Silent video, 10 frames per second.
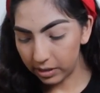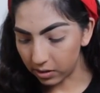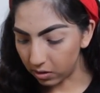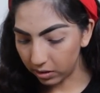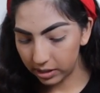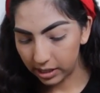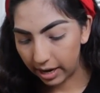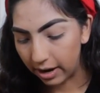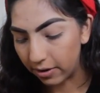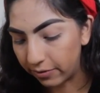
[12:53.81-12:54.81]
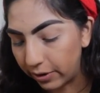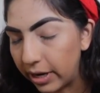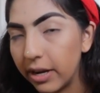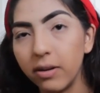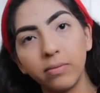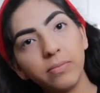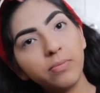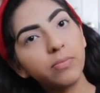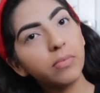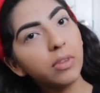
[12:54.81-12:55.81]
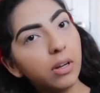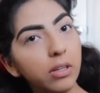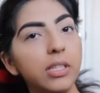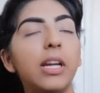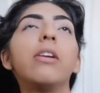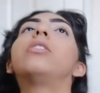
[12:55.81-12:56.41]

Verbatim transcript: All this hair freaking... all this hair